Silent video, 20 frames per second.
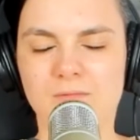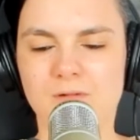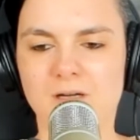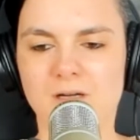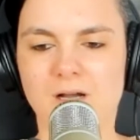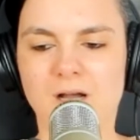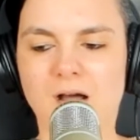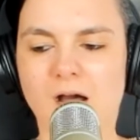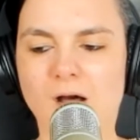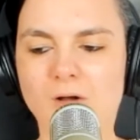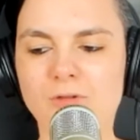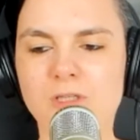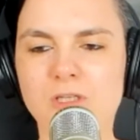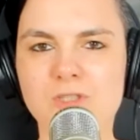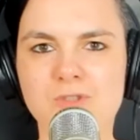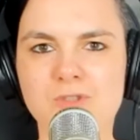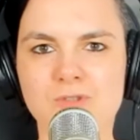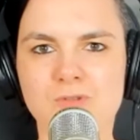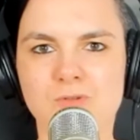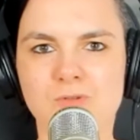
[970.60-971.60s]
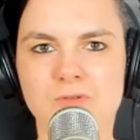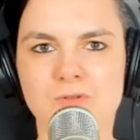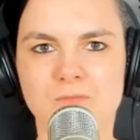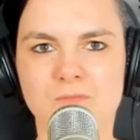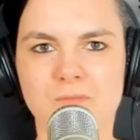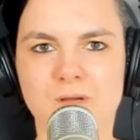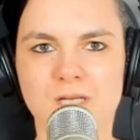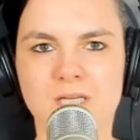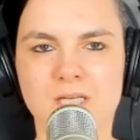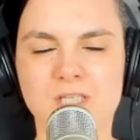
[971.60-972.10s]
How did you
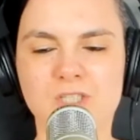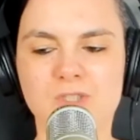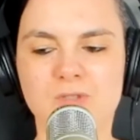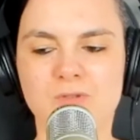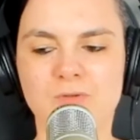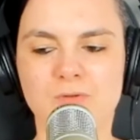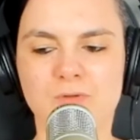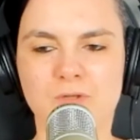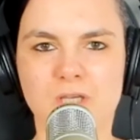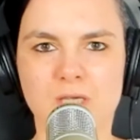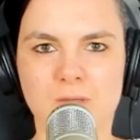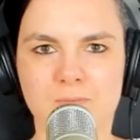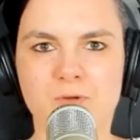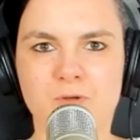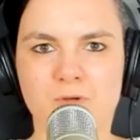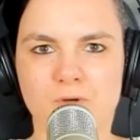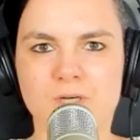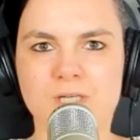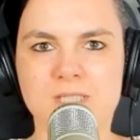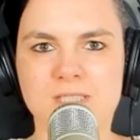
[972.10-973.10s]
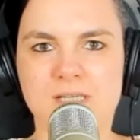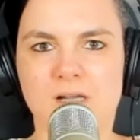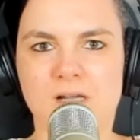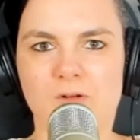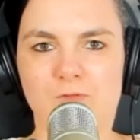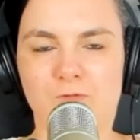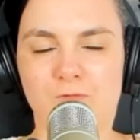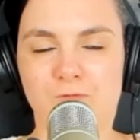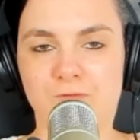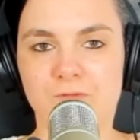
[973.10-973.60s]
manage to keep
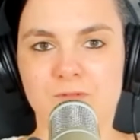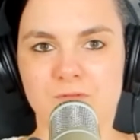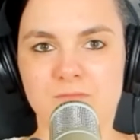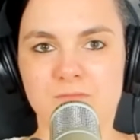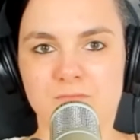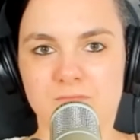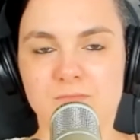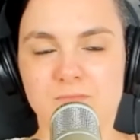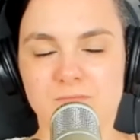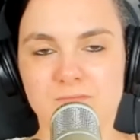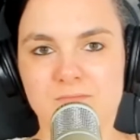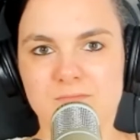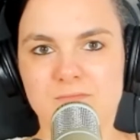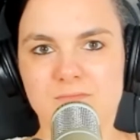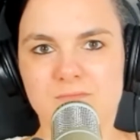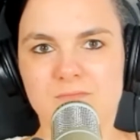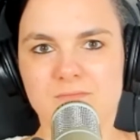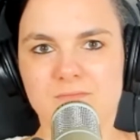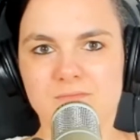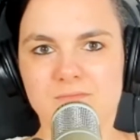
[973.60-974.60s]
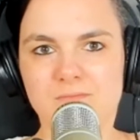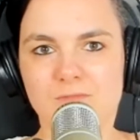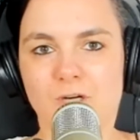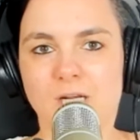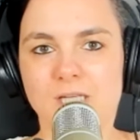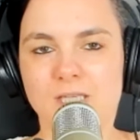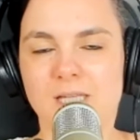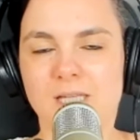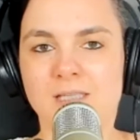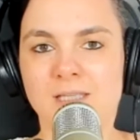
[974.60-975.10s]
yourself,
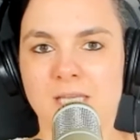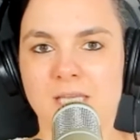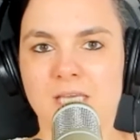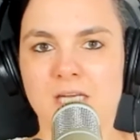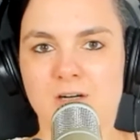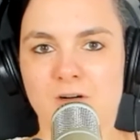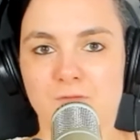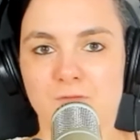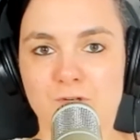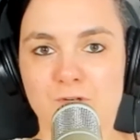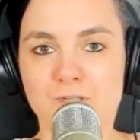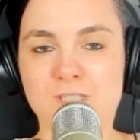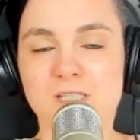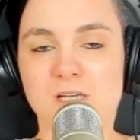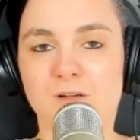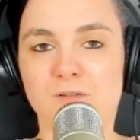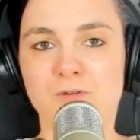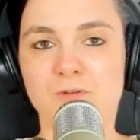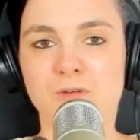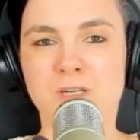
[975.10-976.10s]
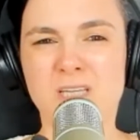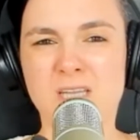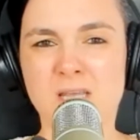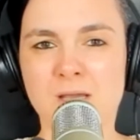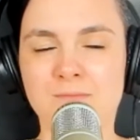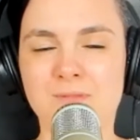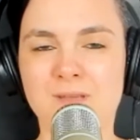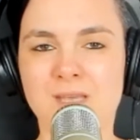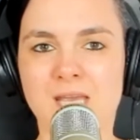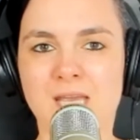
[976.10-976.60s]
right, take care of yourself during the
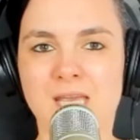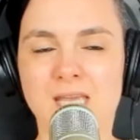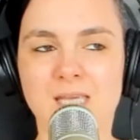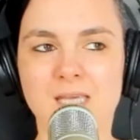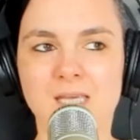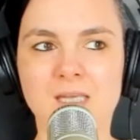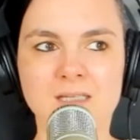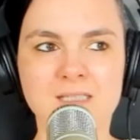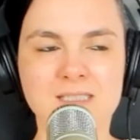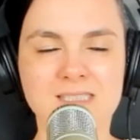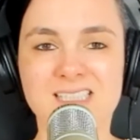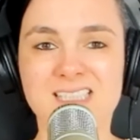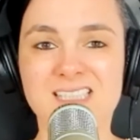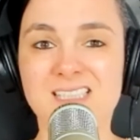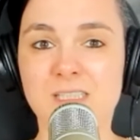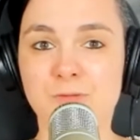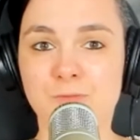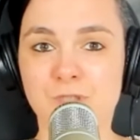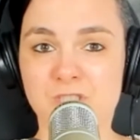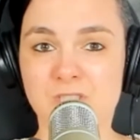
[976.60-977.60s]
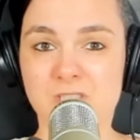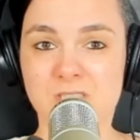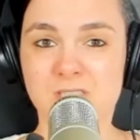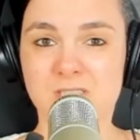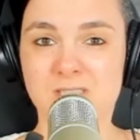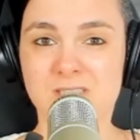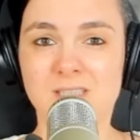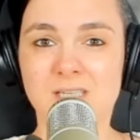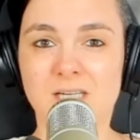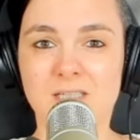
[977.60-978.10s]
MBA in a city which
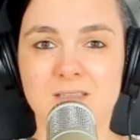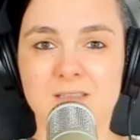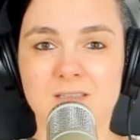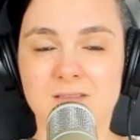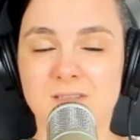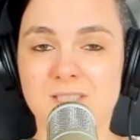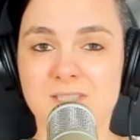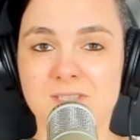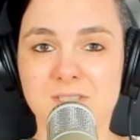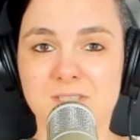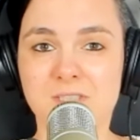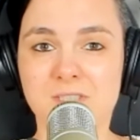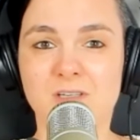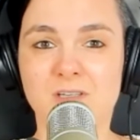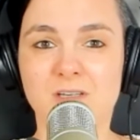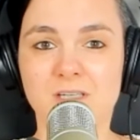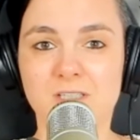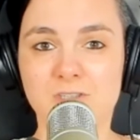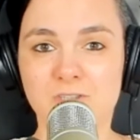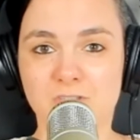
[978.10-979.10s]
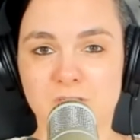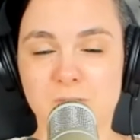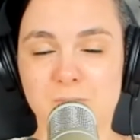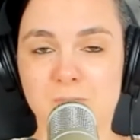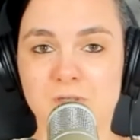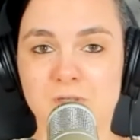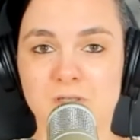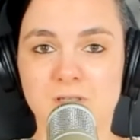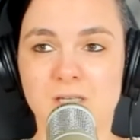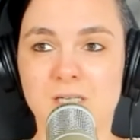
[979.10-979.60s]
is not necessarily
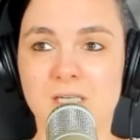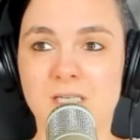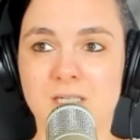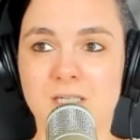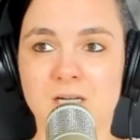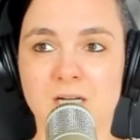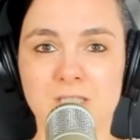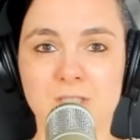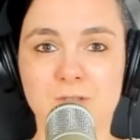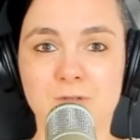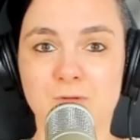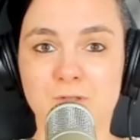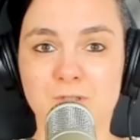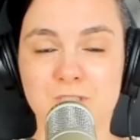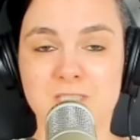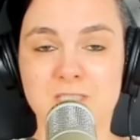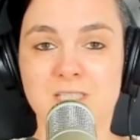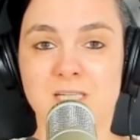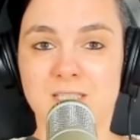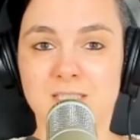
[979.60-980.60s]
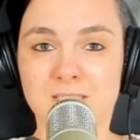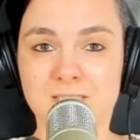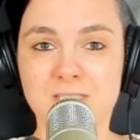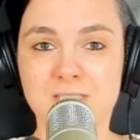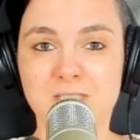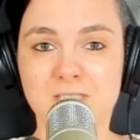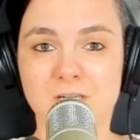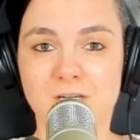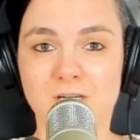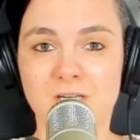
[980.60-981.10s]
cheap and in a country which is not
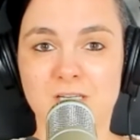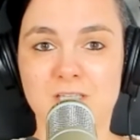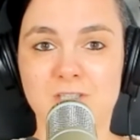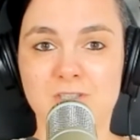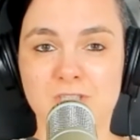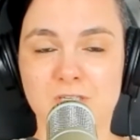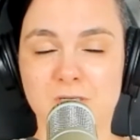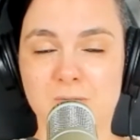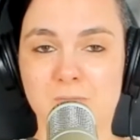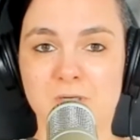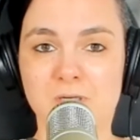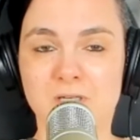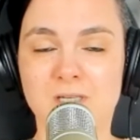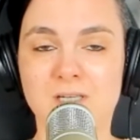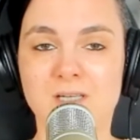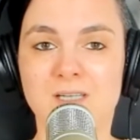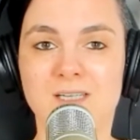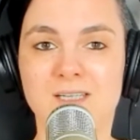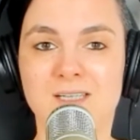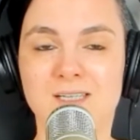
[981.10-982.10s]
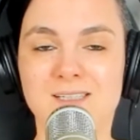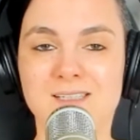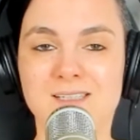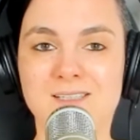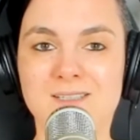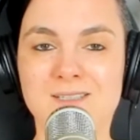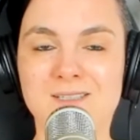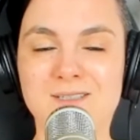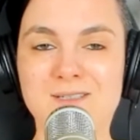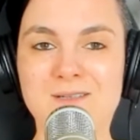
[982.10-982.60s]
necessarily cheap?
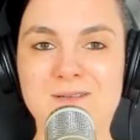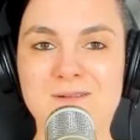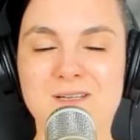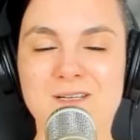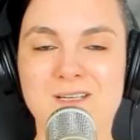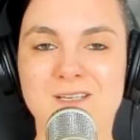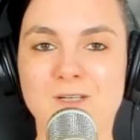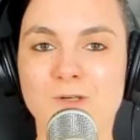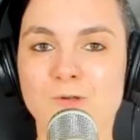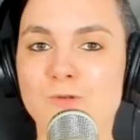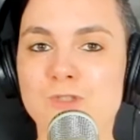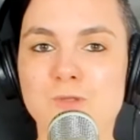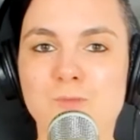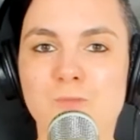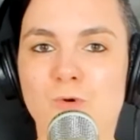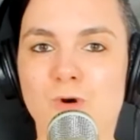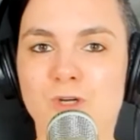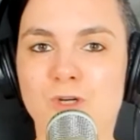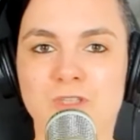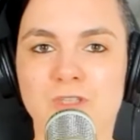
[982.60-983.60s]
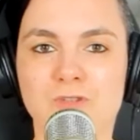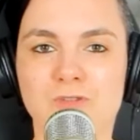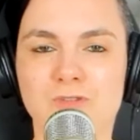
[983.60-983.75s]
Who supported you?